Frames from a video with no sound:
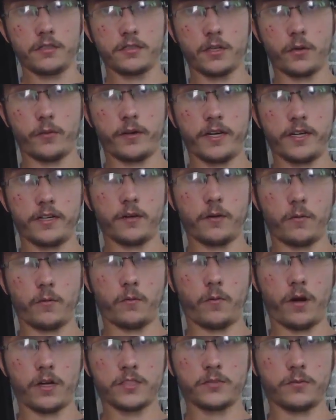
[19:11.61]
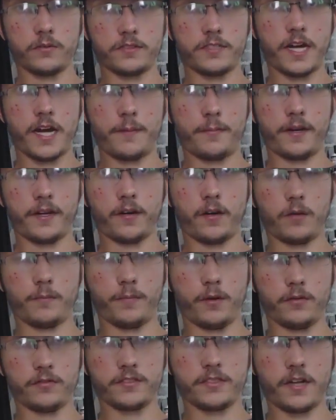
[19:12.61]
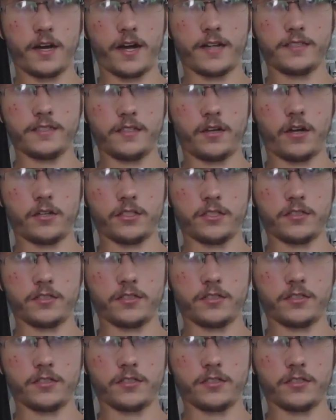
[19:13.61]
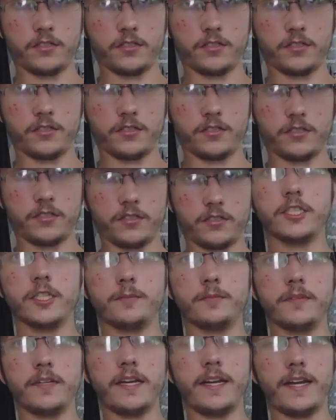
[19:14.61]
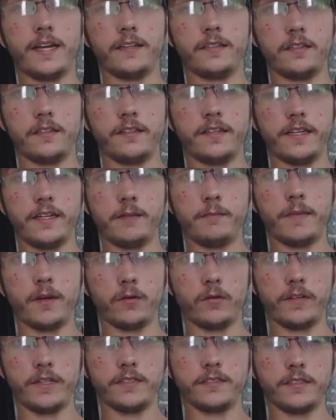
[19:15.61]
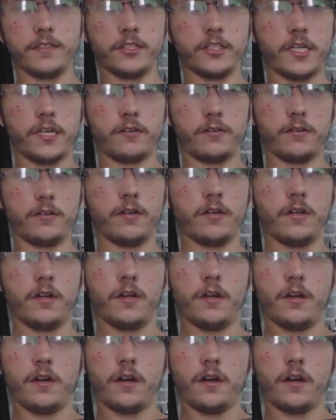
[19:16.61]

So we need to watch what's happening on both sides and not erupting all over Egypt and the Middle East in general.